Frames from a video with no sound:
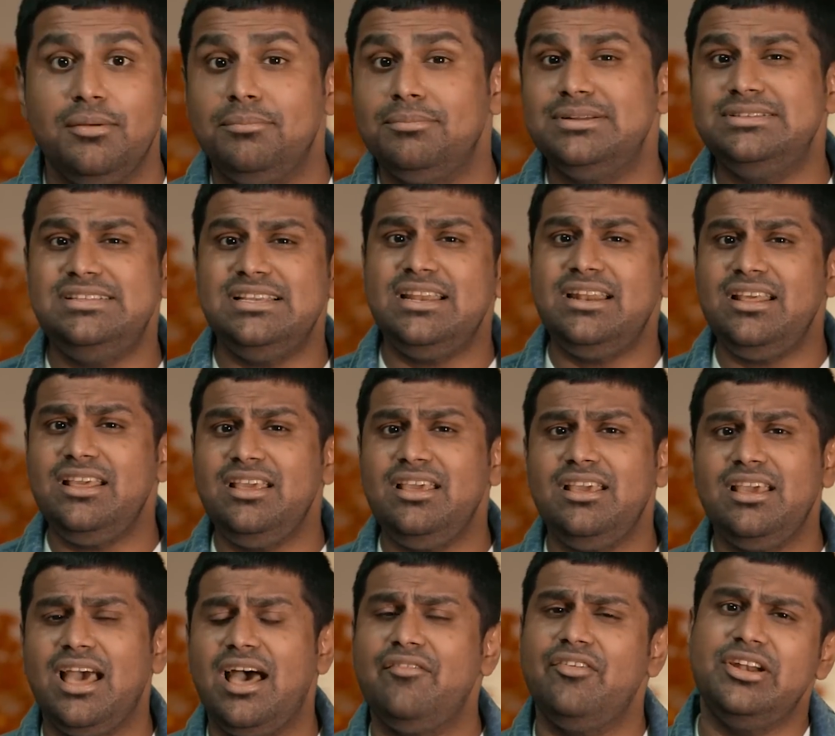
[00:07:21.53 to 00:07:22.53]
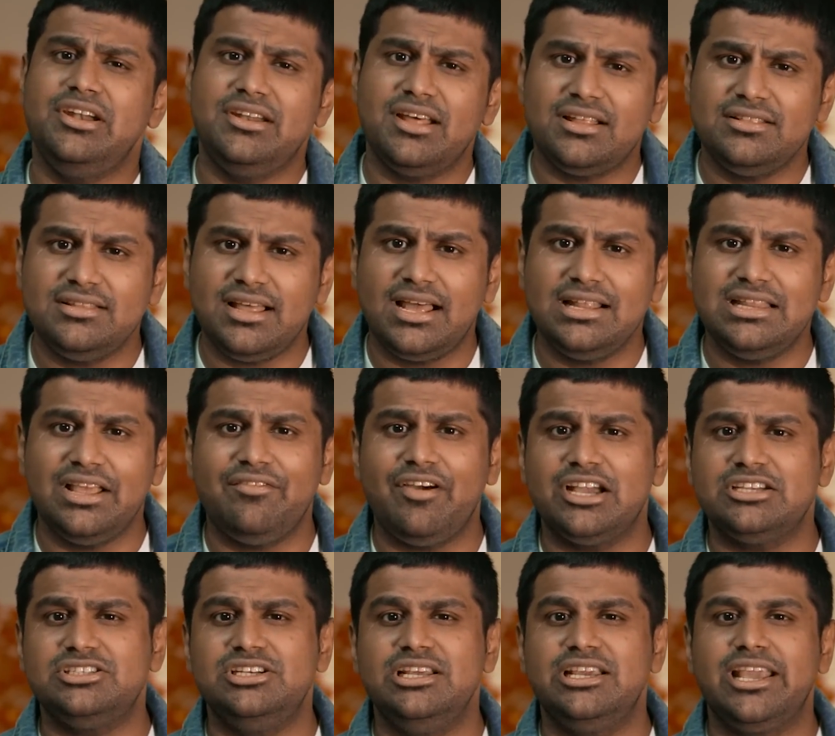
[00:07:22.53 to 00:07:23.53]
But ZTE haven't done that. They've
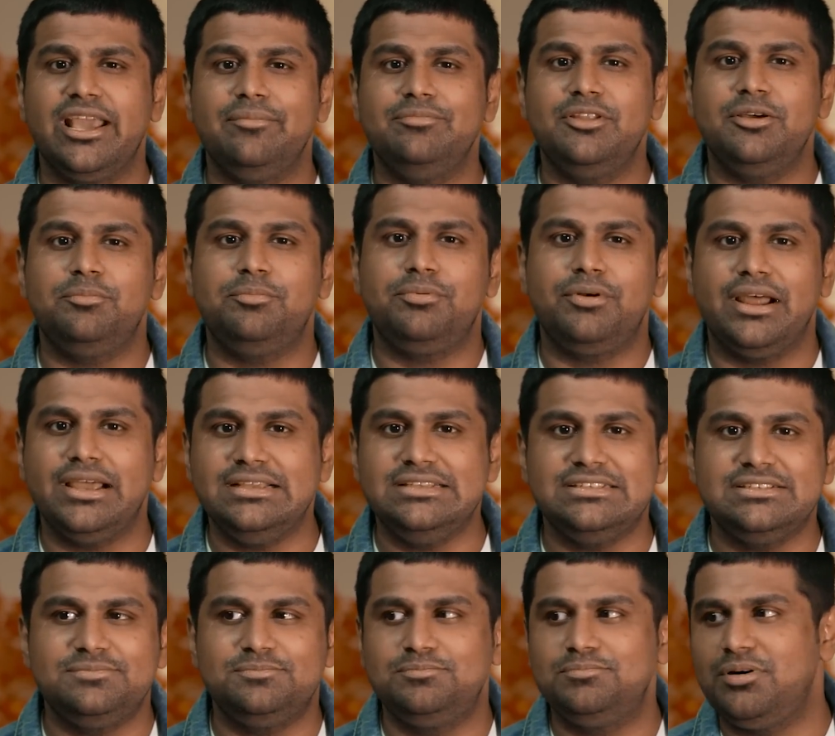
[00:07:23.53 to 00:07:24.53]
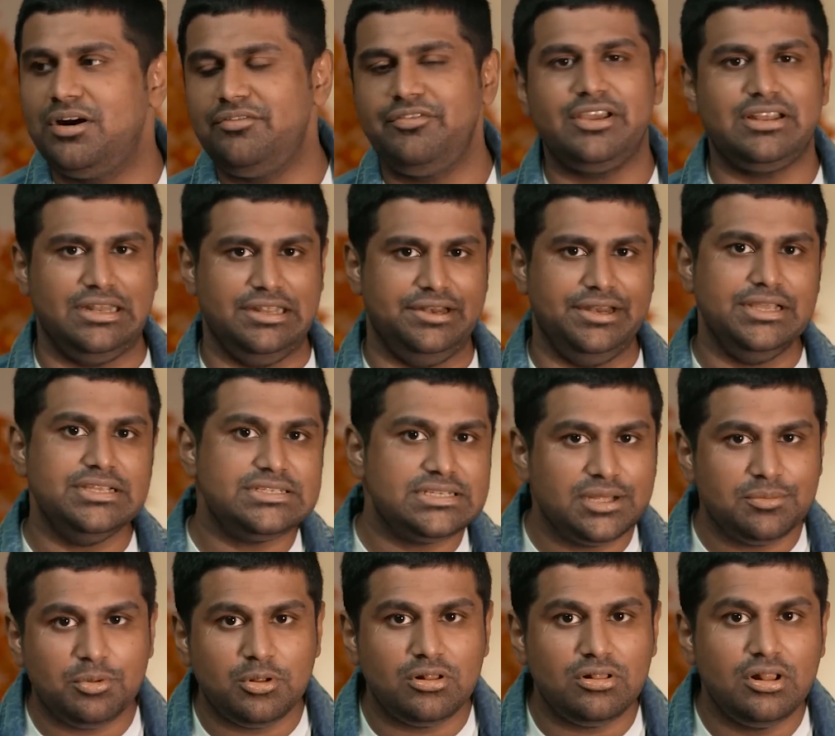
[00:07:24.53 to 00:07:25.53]
actually kept the price perfectly
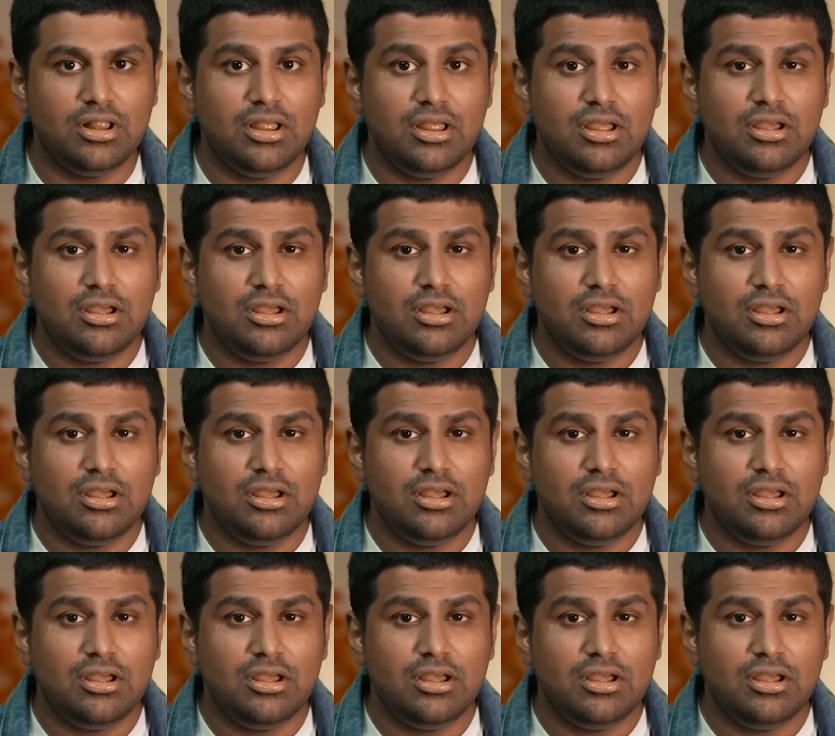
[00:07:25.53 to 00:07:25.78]
reasonable